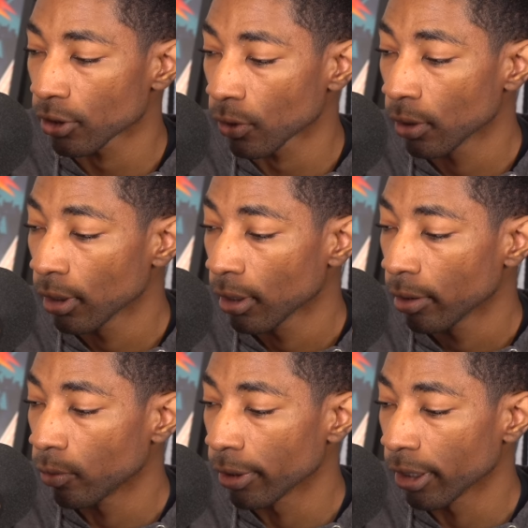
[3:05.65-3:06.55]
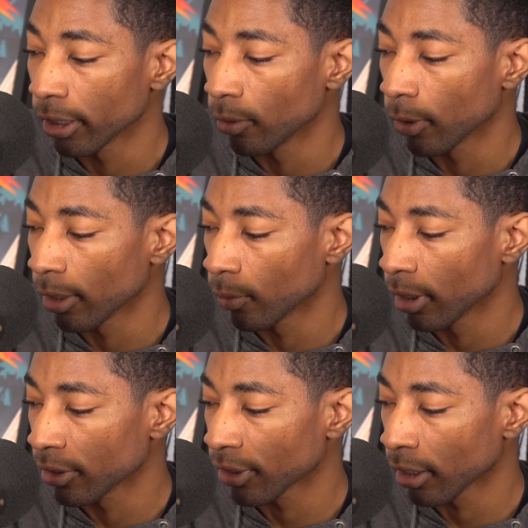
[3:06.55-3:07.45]
so we went
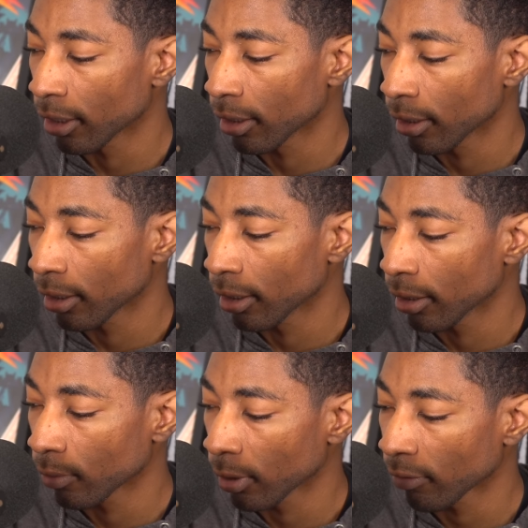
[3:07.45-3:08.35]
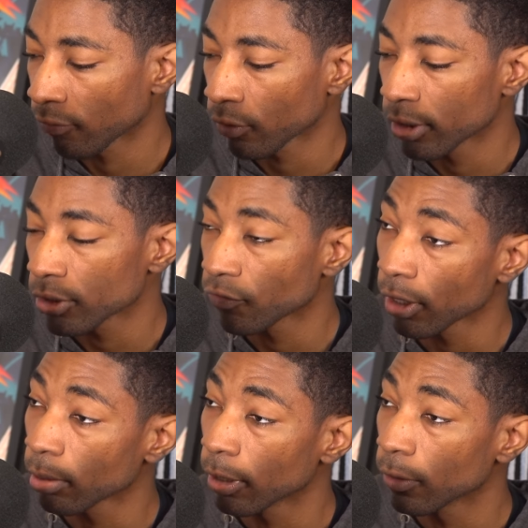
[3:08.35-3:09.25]
with. Uh, one of our friends,
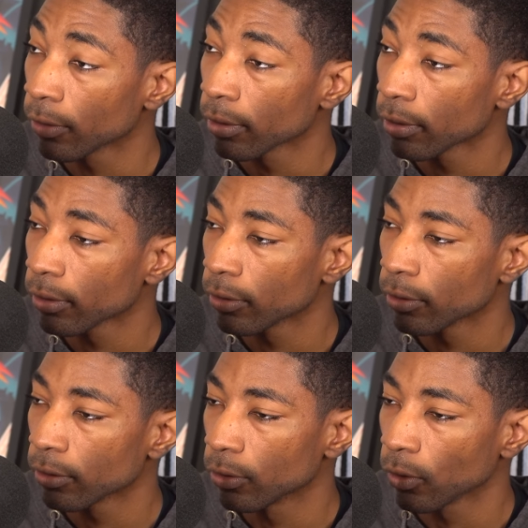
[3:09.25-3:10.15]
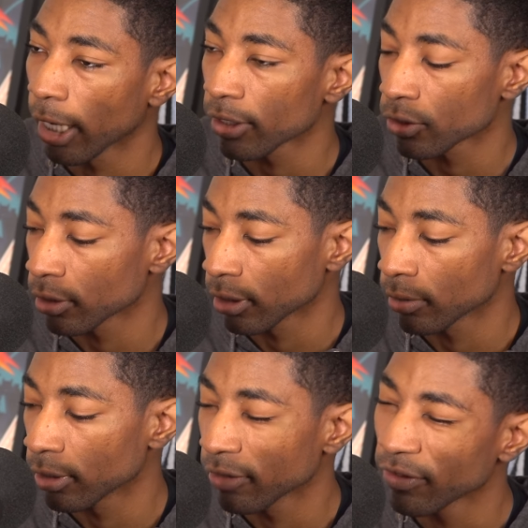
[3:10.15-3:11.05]
Pheromone, mm-hmm. who actually
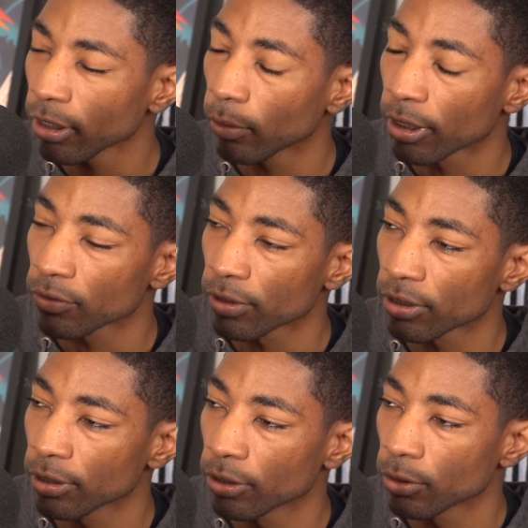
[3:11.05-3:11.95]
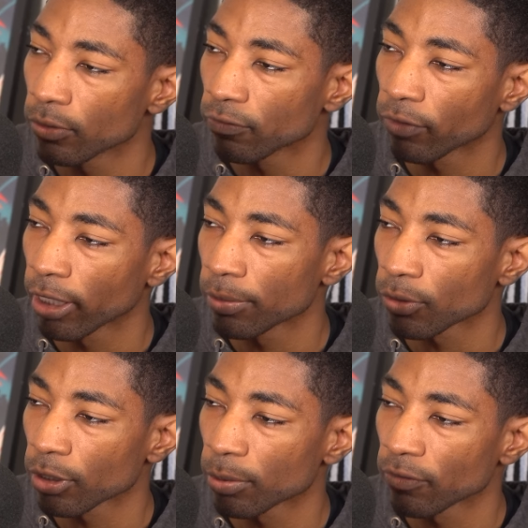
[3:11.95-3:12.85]
did a video with us recently too. Flame
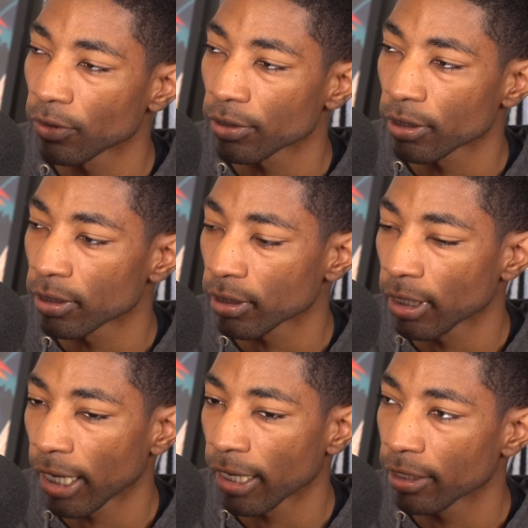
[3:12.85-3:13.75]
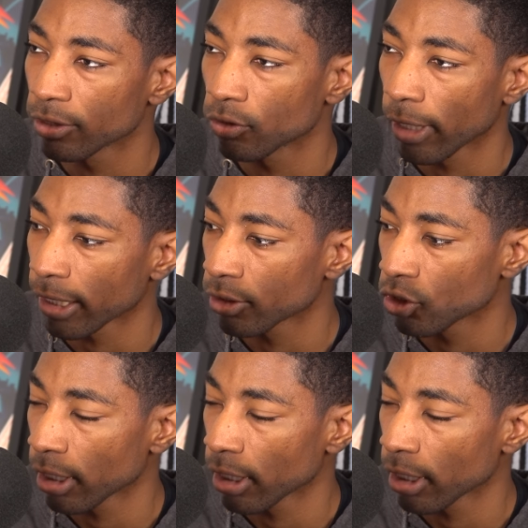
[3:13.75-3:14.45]
Swordsman versus Gaia, the Dragon